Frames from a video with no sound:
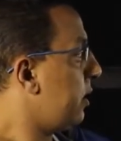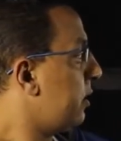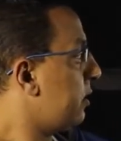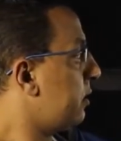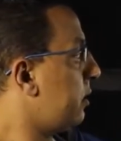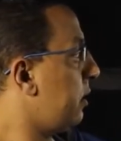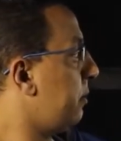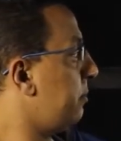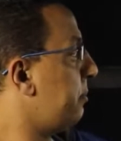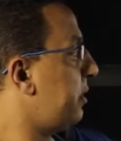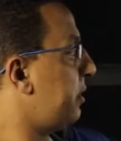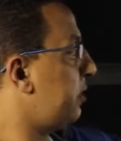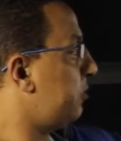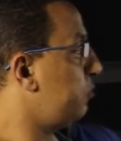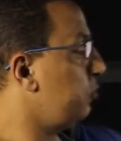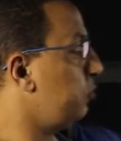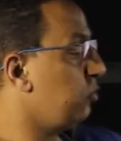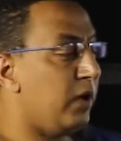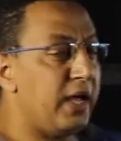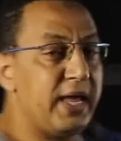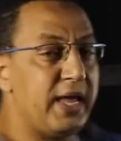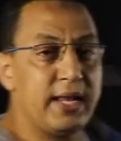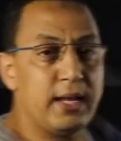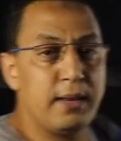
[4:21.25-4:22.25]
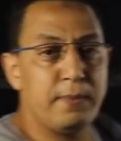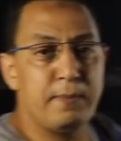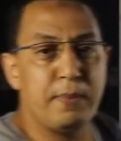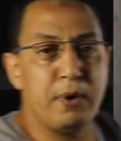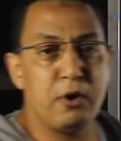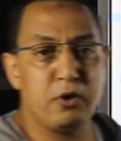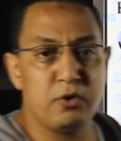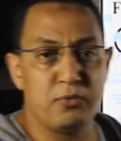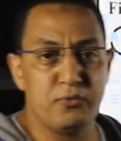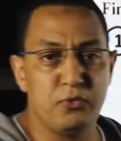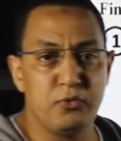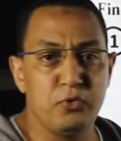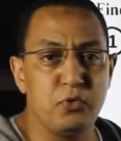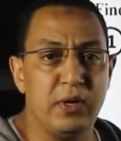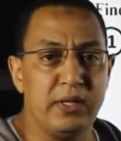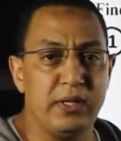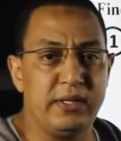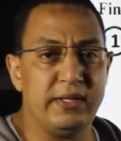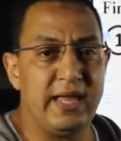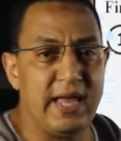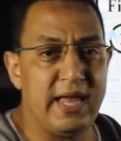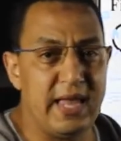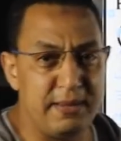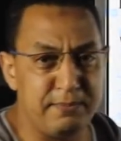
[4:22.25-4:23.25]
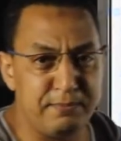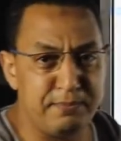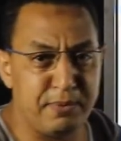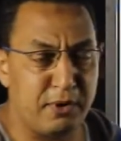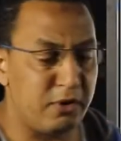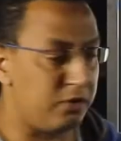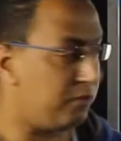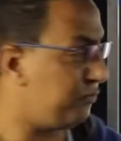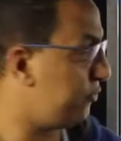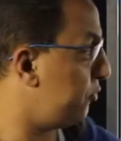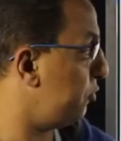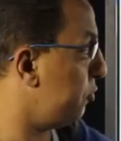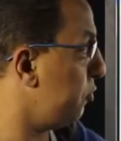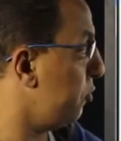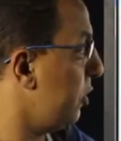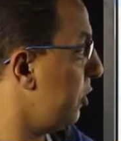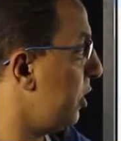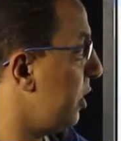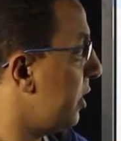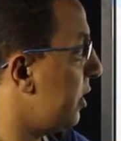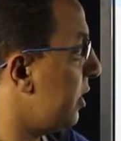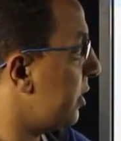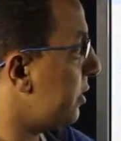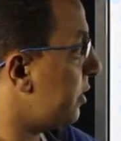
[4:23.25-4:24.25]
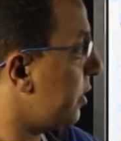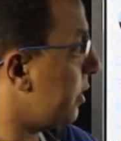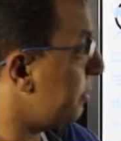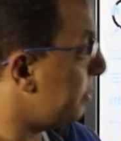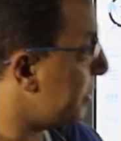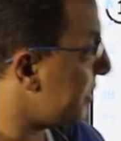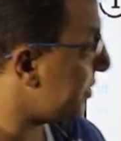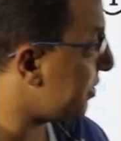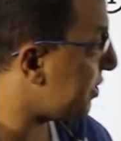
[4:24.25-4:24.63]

number 2, L power of 2 and M power of 2, number